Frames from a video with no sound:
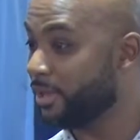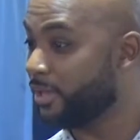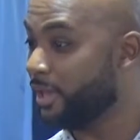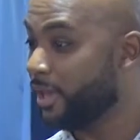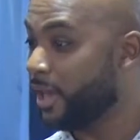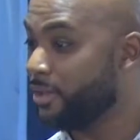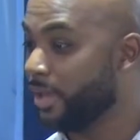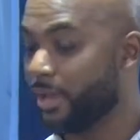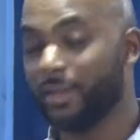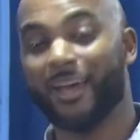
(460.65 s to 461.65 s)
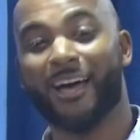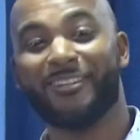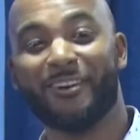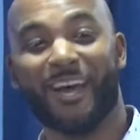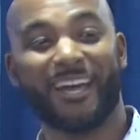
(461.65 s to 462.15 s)
And, and you're like, yeah, I'll
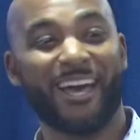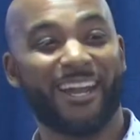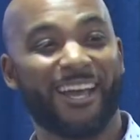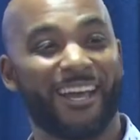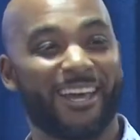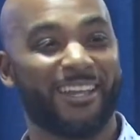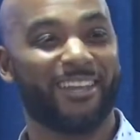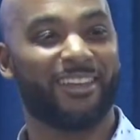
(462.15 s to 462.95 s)
do it. I got it. I got it.